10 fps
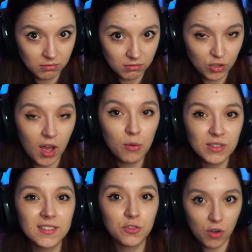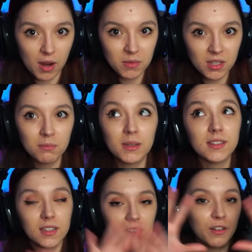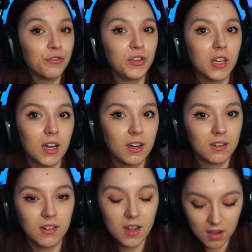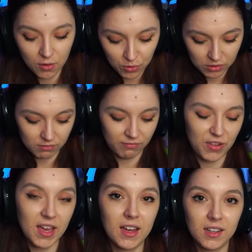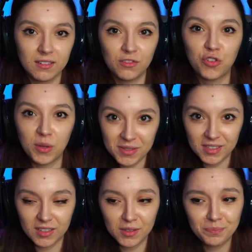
So I was drumming basically in a VR with the VR drum set.